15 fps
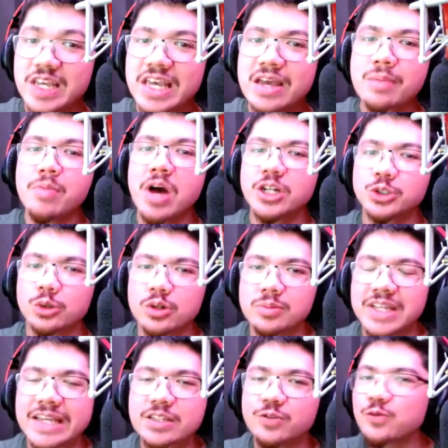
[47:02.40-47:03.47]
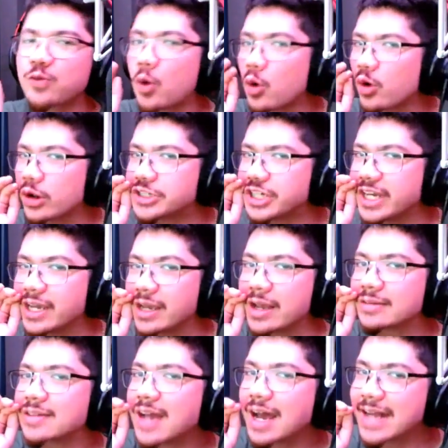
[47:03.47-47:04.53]
mushrooms is foraging,
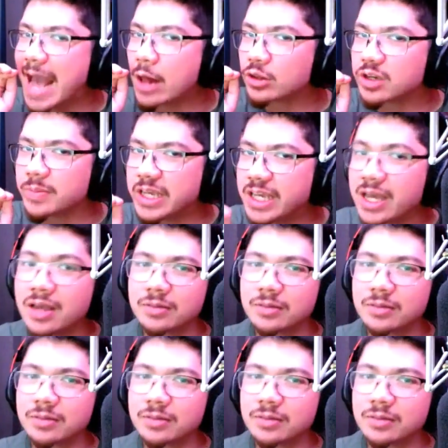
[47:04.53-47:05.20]
not alchemy.